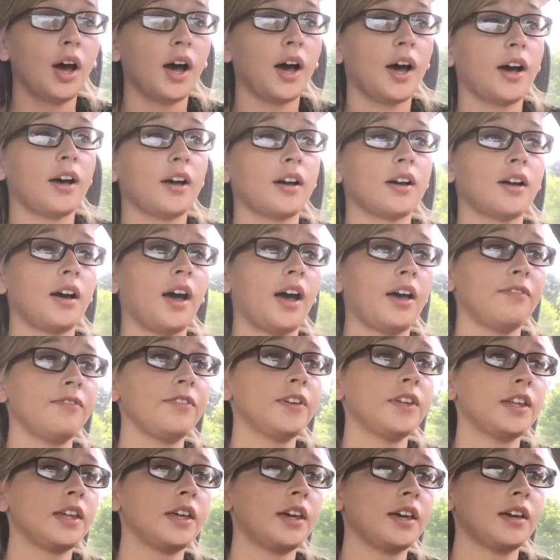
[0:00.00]
I
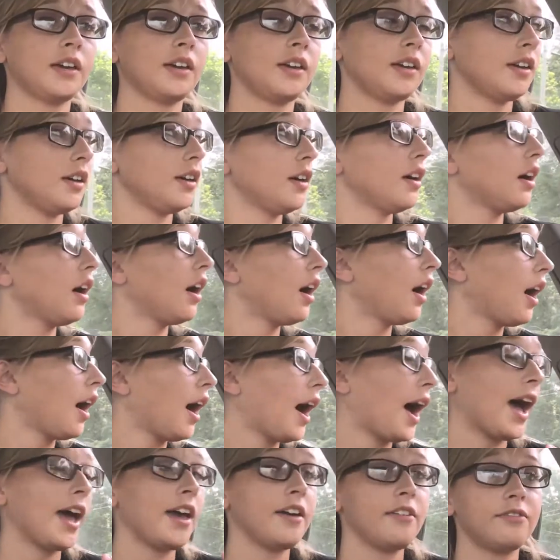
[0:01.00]
feel like
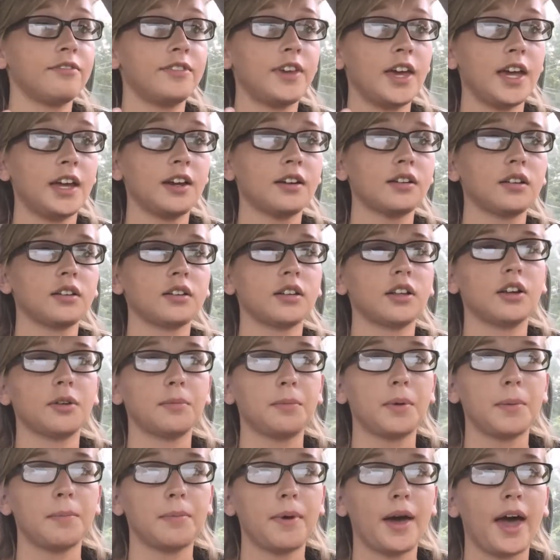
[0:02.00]
I've gained a
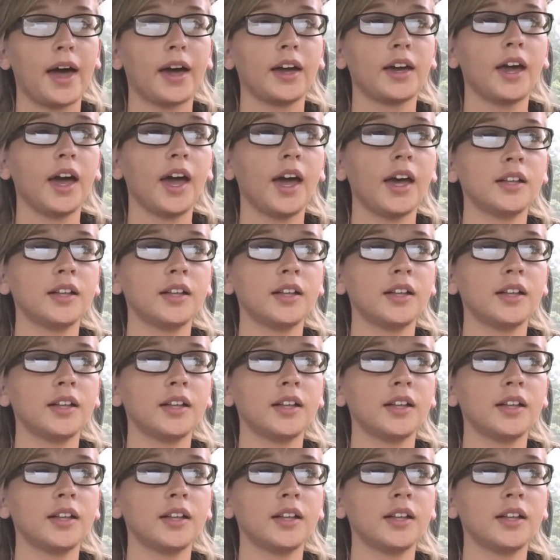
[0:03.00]
little bit back.